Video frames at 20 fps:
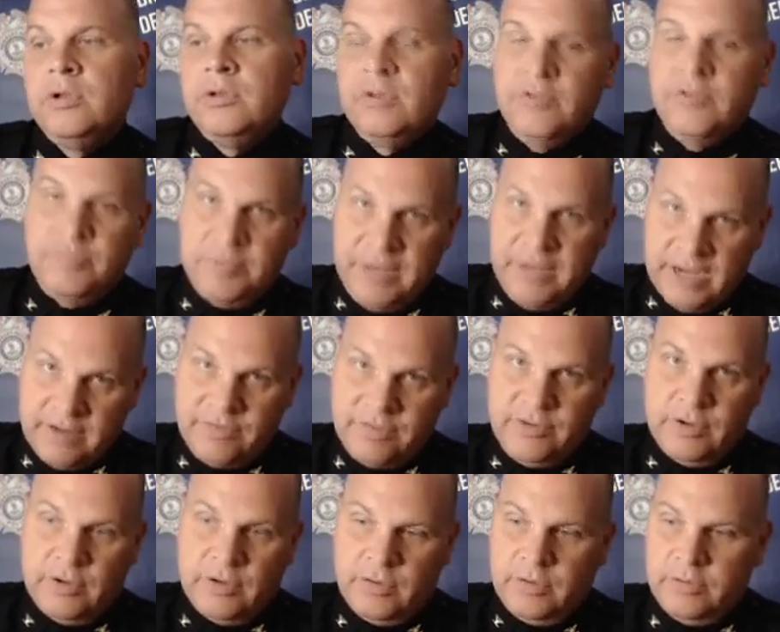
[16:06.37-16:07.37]
to
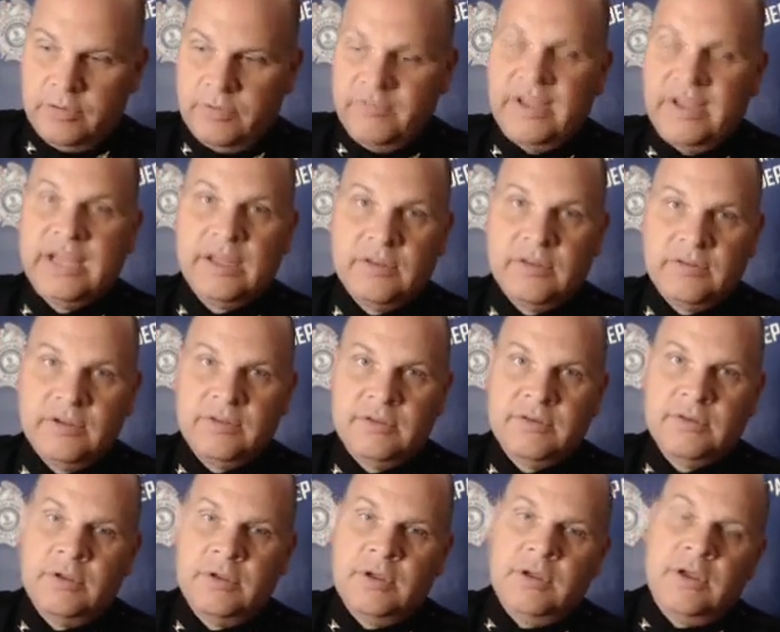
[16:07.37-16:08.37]
backfill
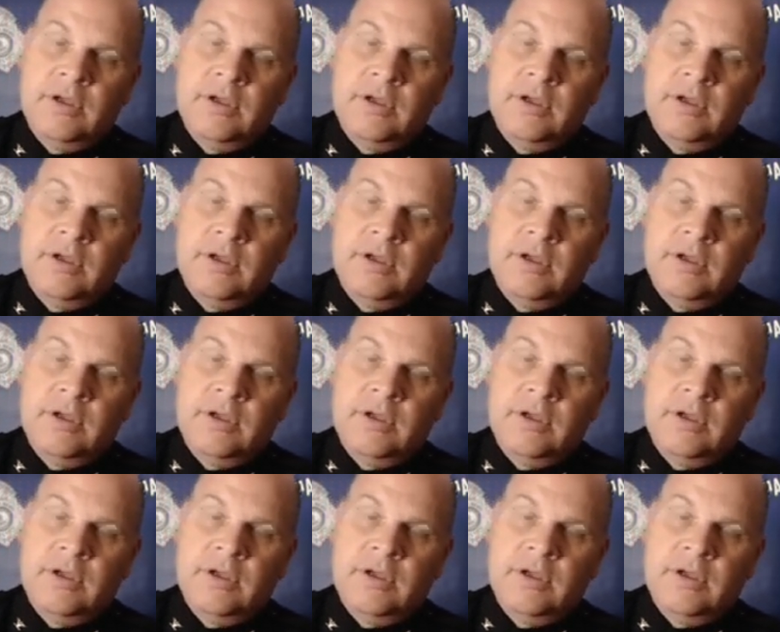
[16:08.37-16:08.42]
vacancies.